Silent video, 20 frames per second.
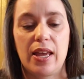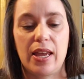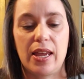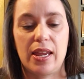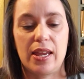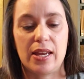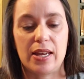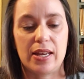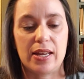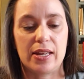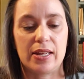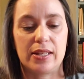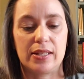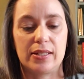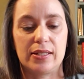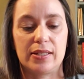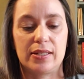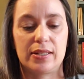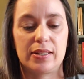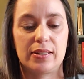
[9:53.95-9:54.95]

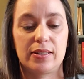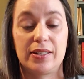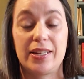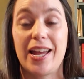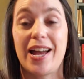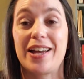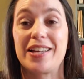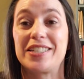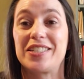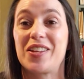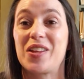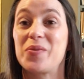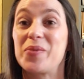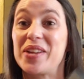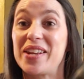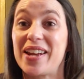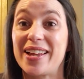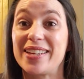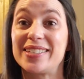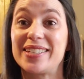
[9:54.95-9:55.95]
And yeah, so that'll
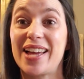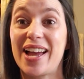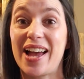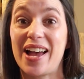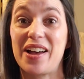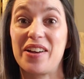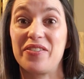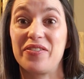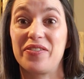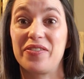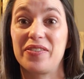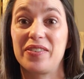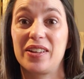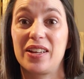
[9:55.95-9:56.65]
be nice to have